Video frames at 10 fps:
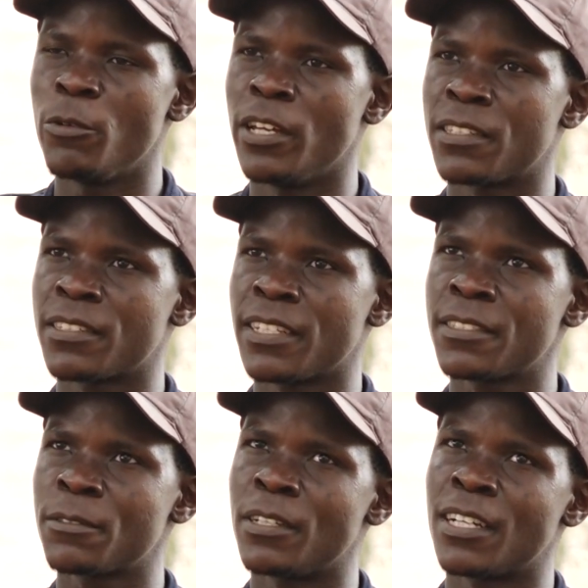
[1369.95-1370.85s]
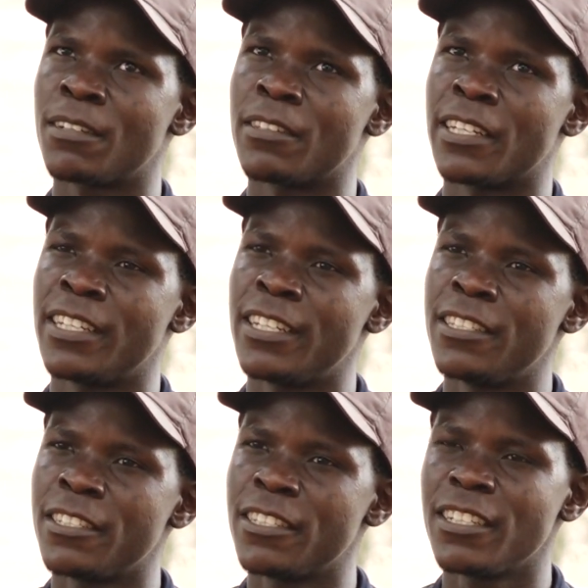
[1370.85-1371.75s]
We are set, we have the
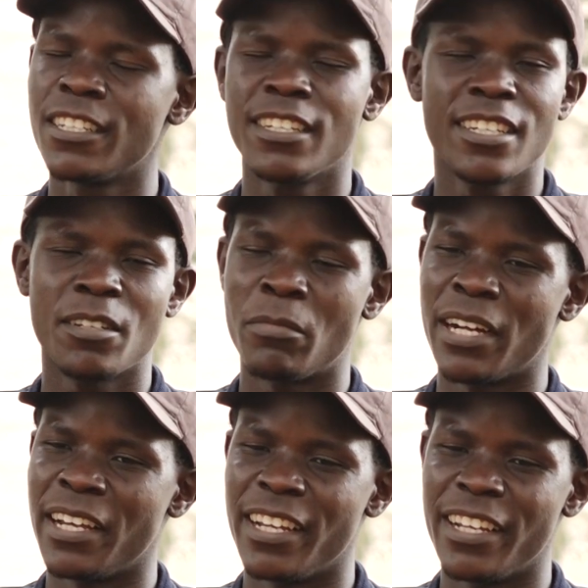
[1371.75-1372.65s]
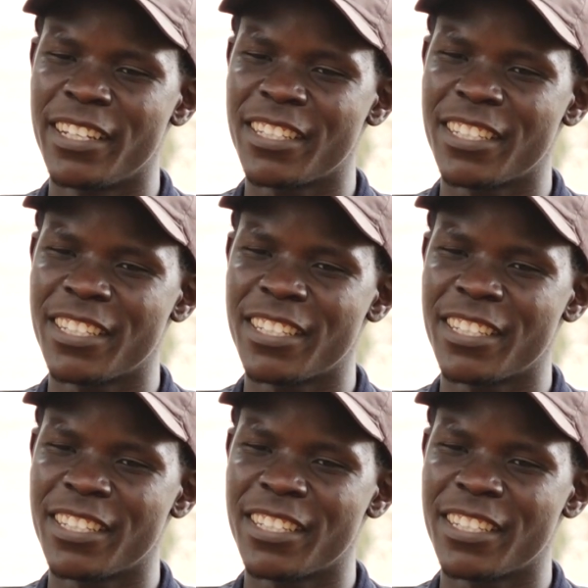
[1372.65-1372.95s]
energy. I'm